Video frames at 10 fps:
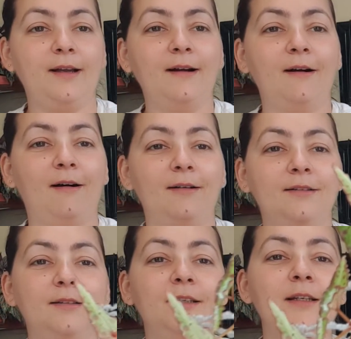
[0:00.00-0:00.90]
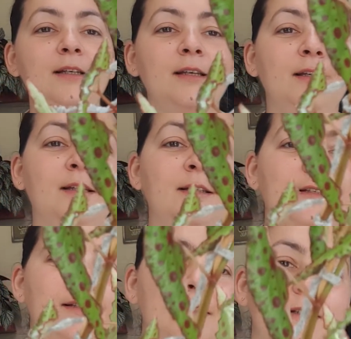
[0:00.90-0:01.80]
got
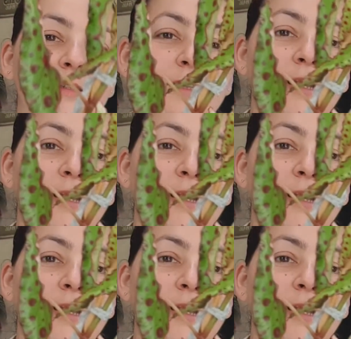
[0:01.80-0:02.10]
this